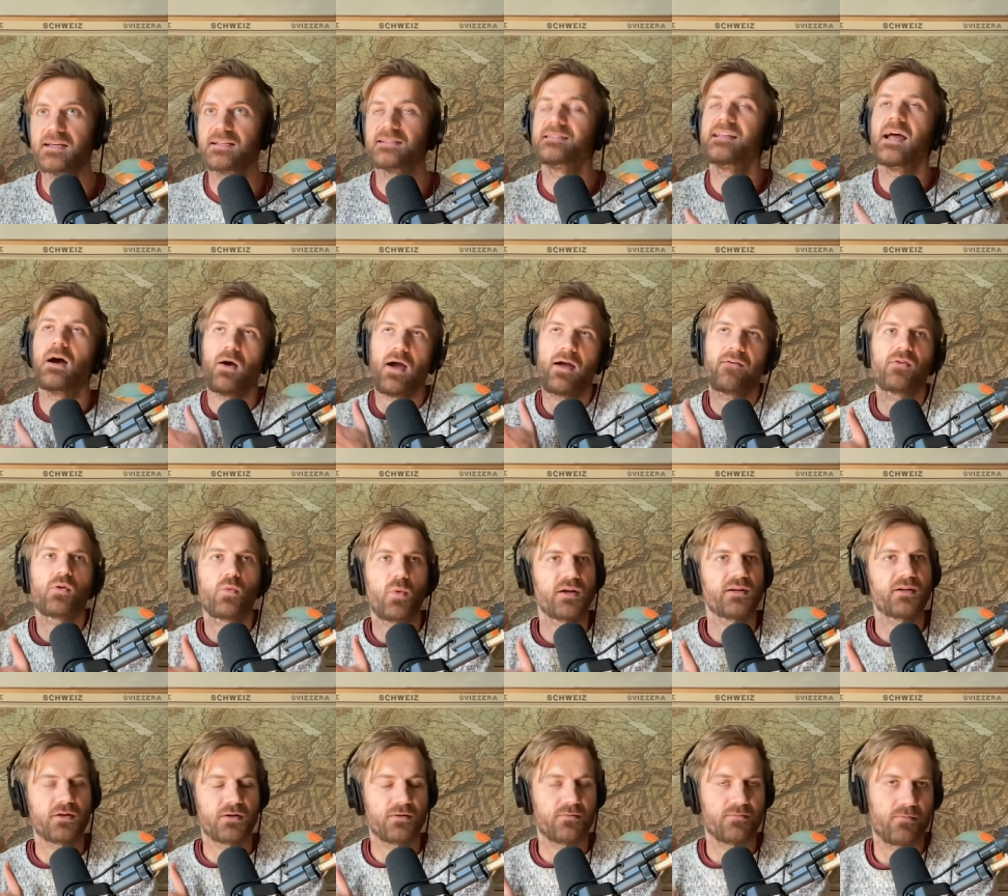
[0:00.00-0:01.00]
Now, everyone
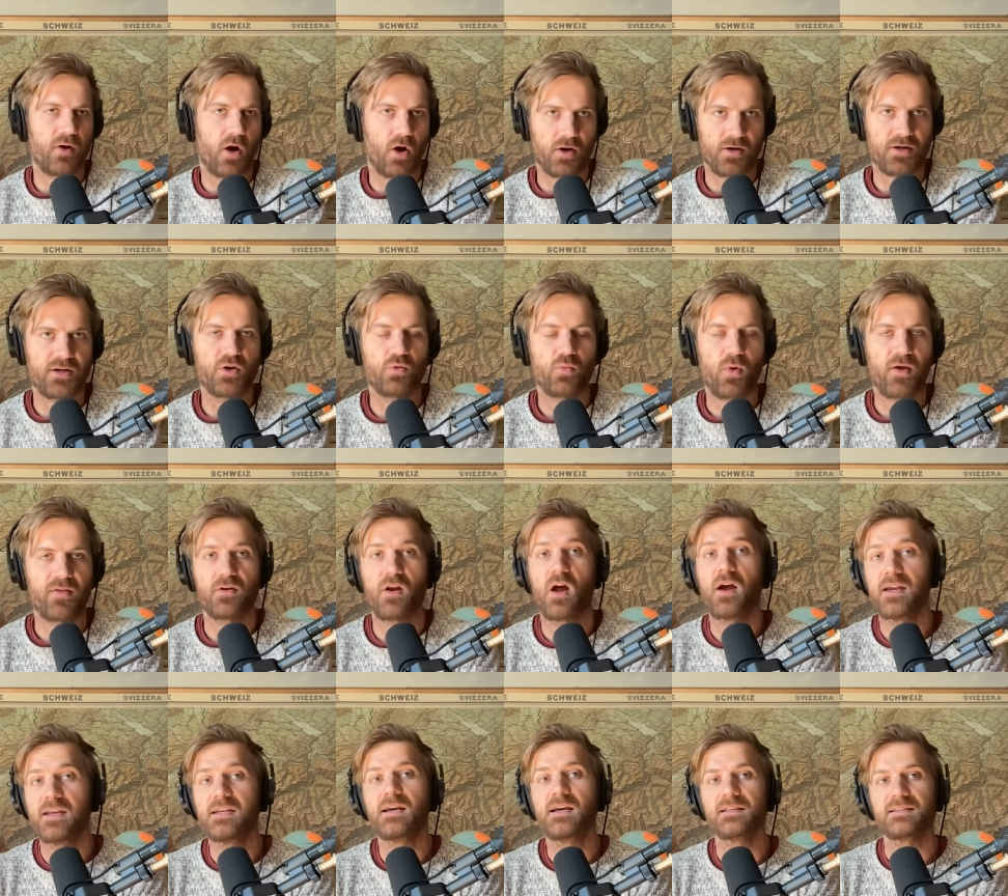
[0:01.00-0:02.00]
could argue whether or not he
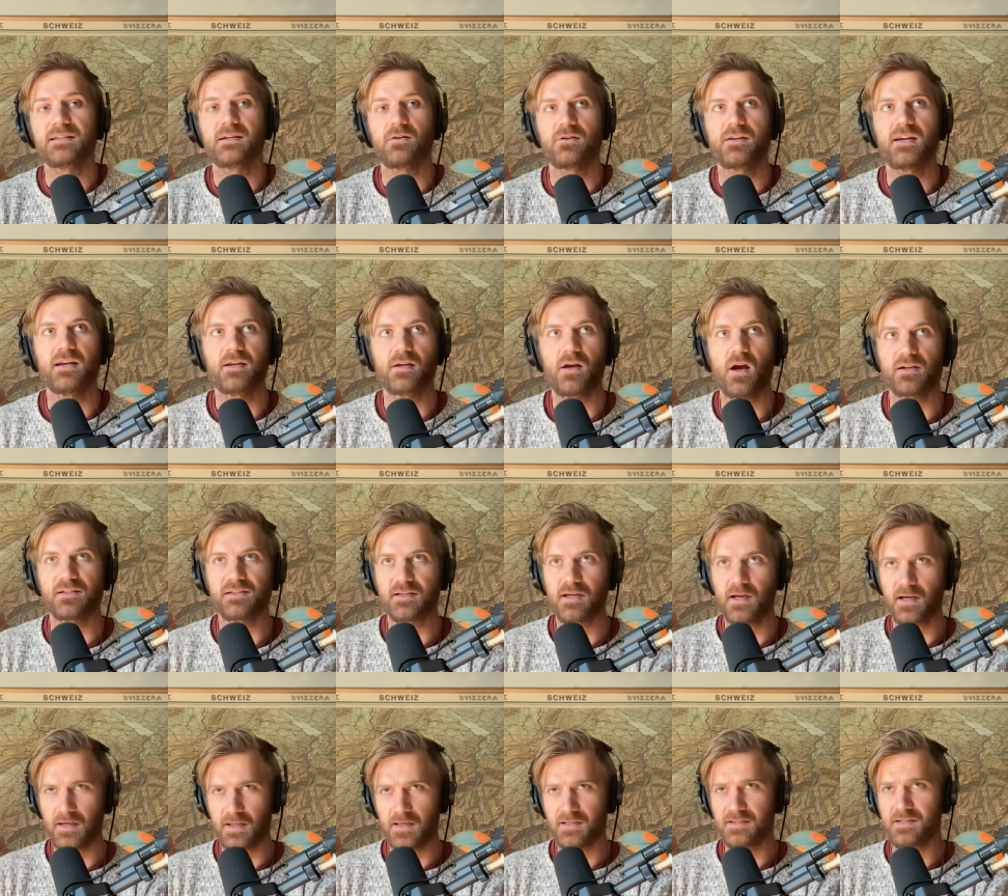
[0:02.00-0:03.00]
does entertain toxic
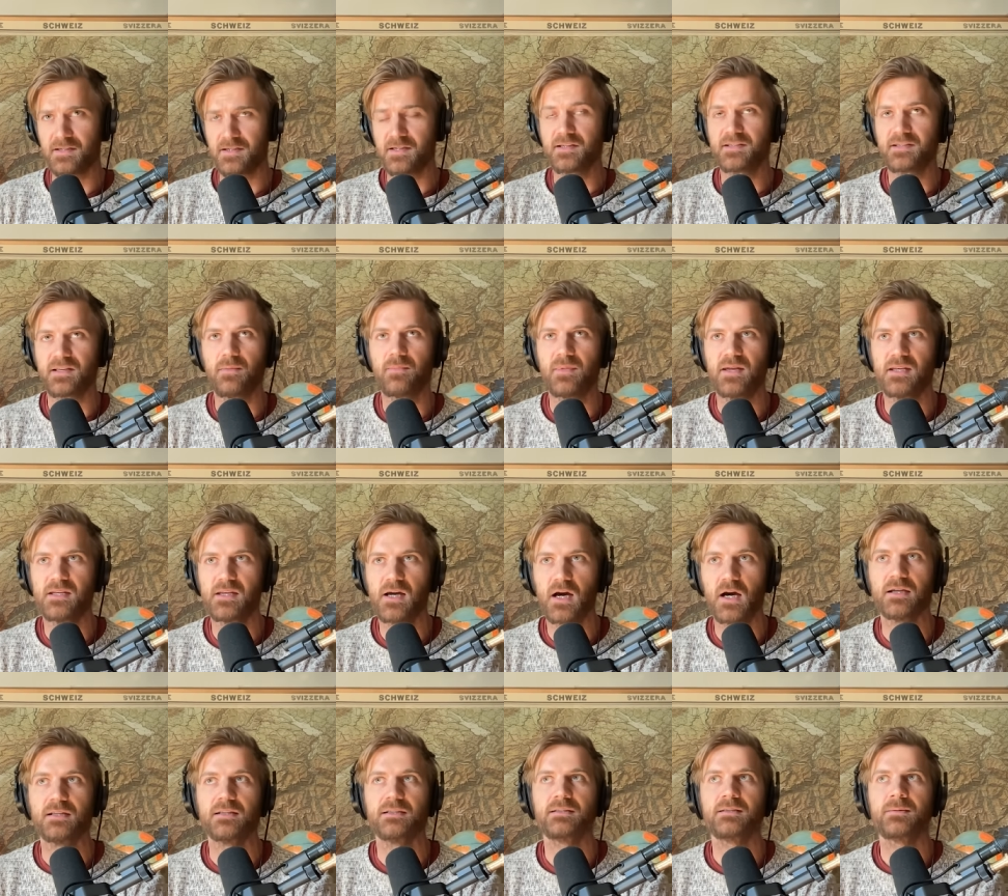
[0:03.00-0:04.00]
ideas and to some he
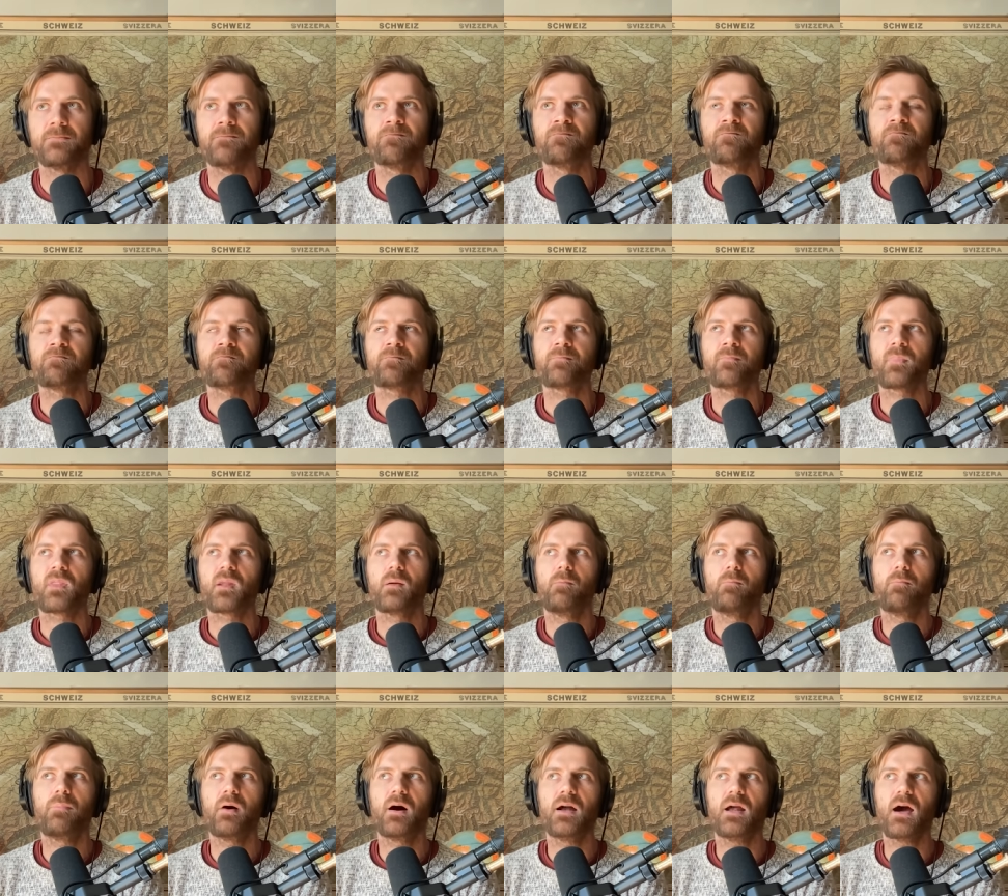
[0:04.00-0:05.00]
does
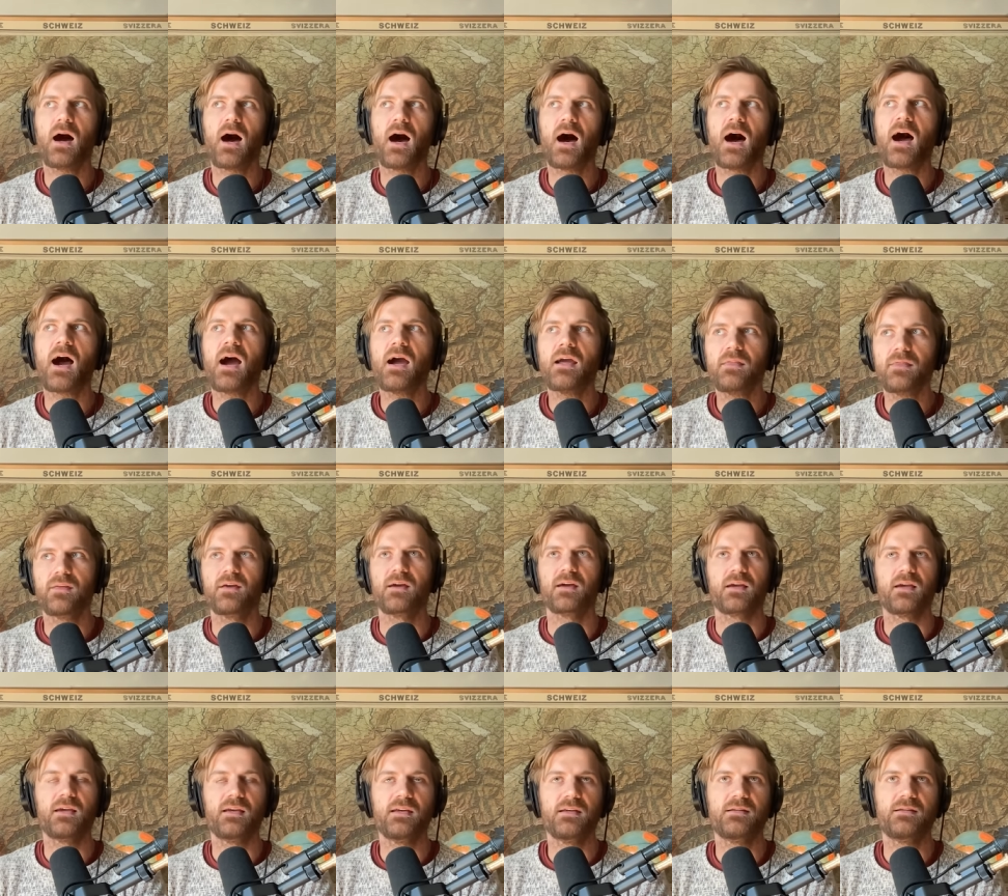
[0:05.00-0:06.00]
but I think
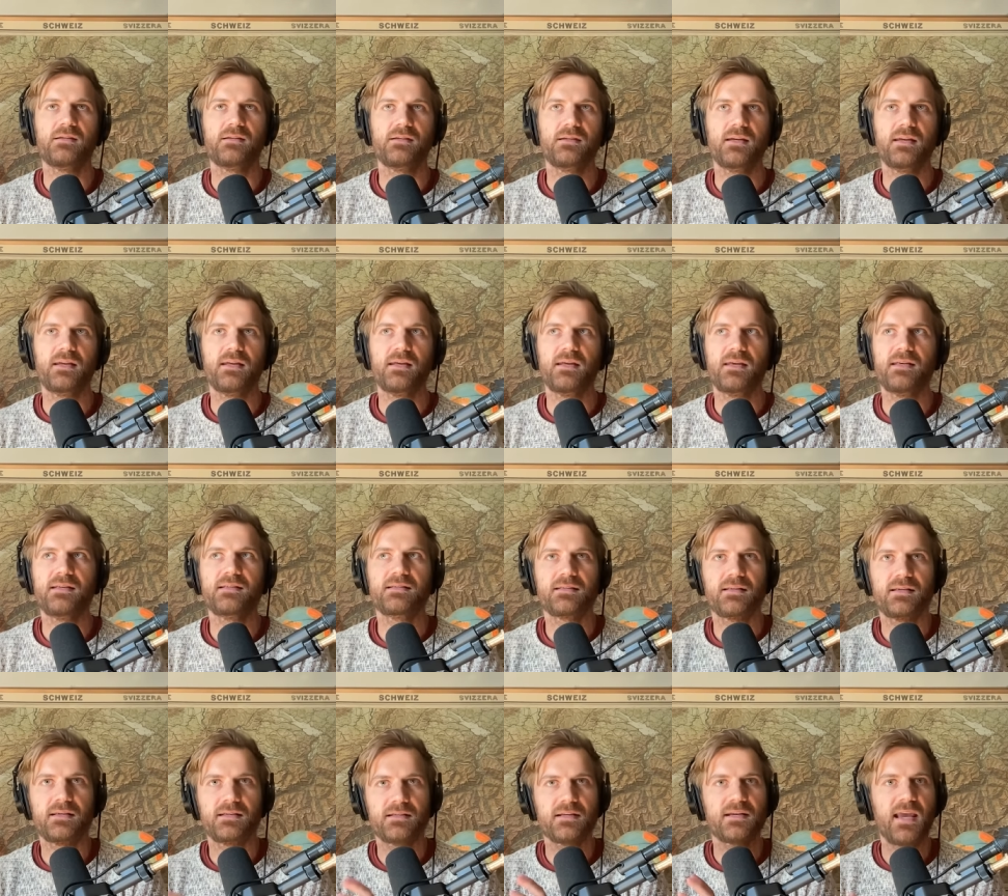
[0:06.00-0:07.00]
he, he he's
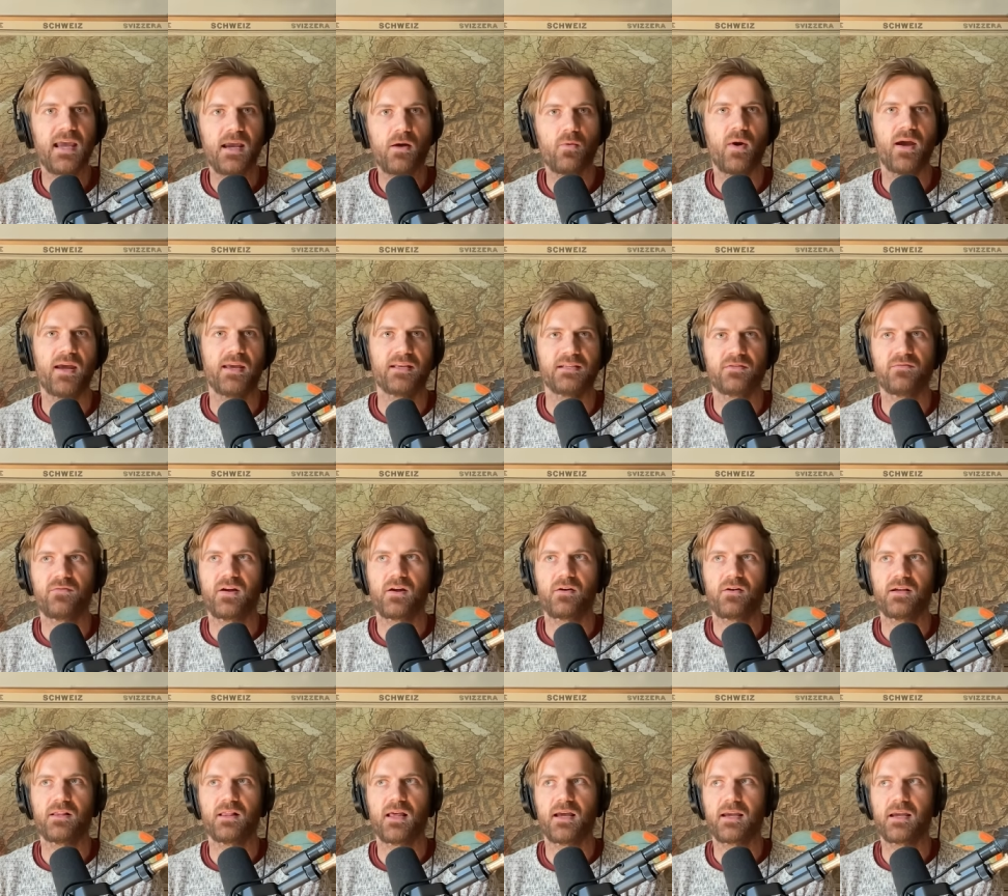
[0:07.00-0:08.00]
he's a gateway. He's a very
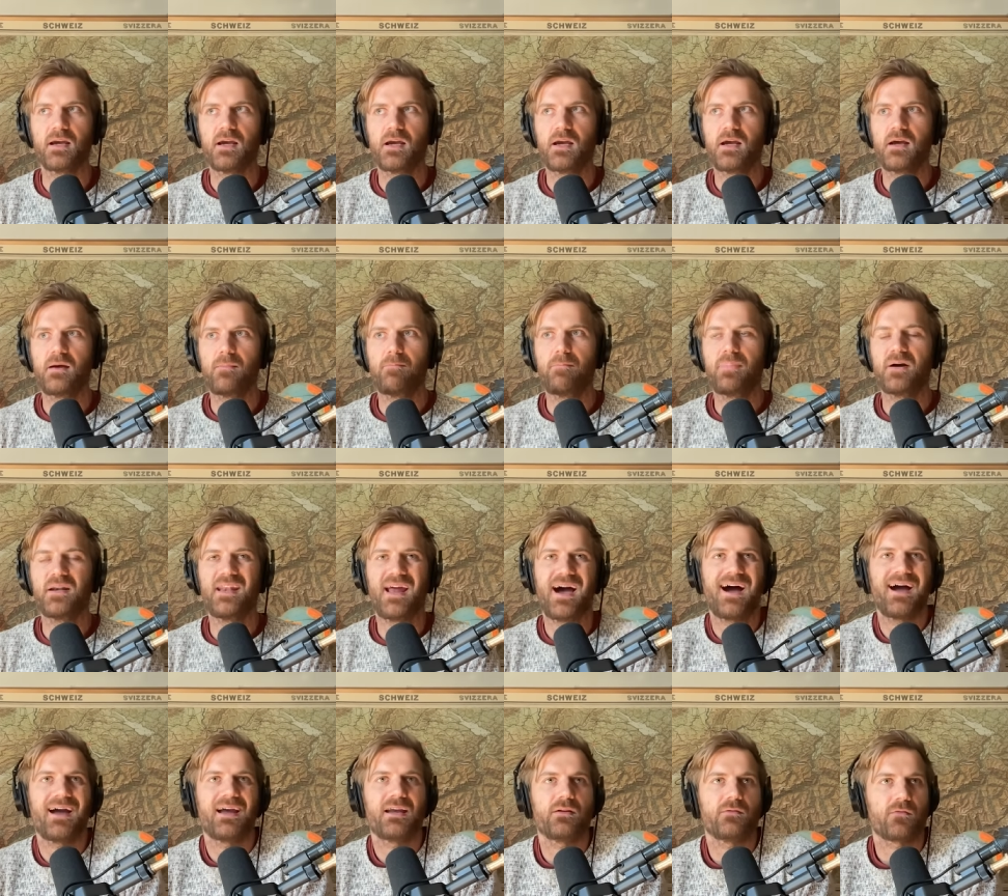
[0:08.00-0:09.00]
like
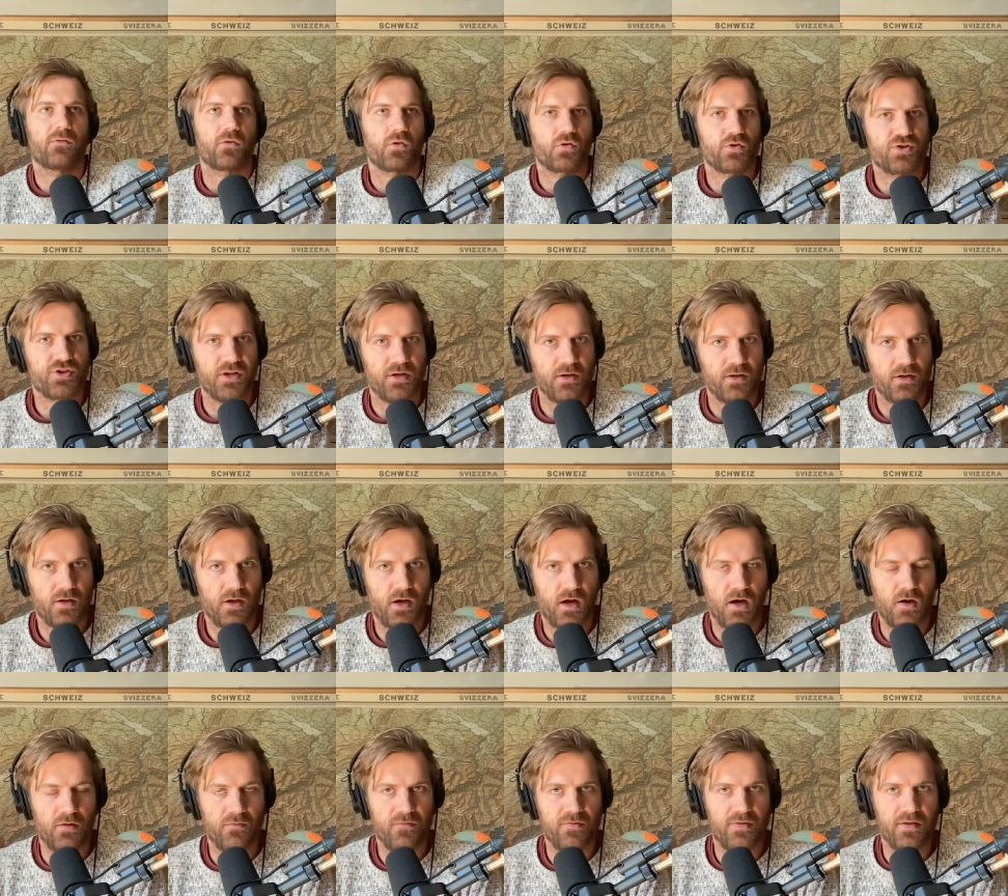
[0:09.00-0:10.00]
benign version
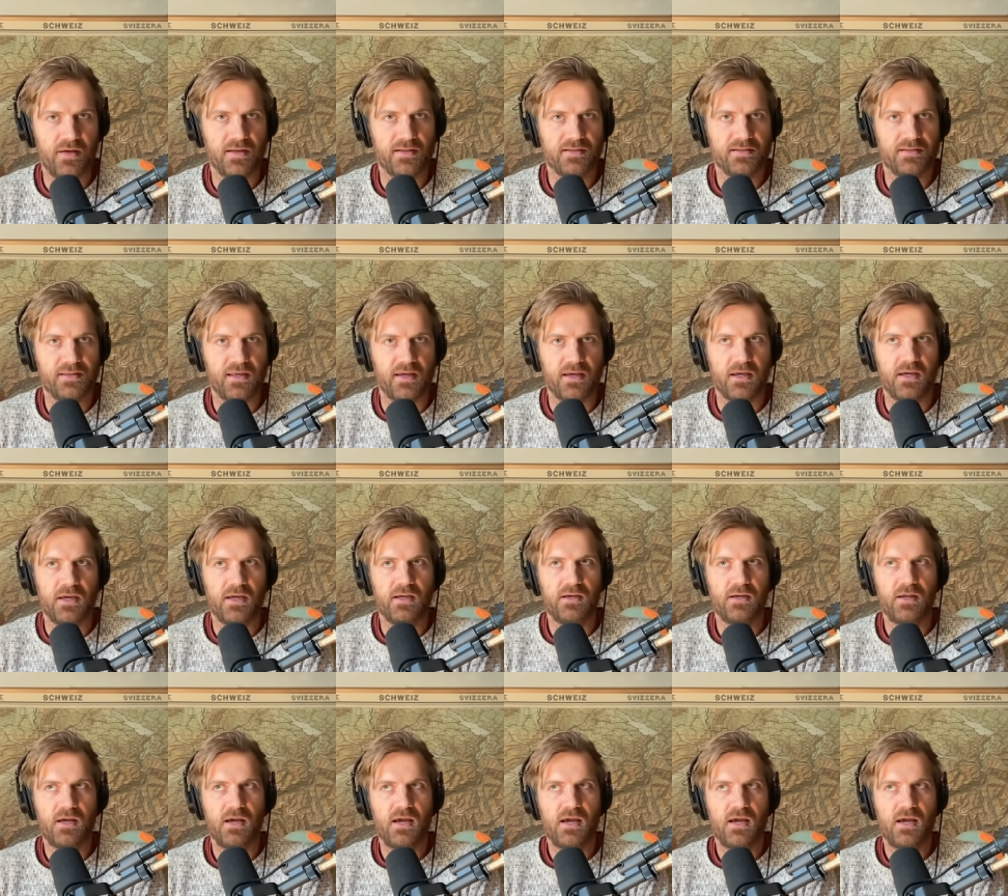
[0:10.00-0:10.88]
of this thinking,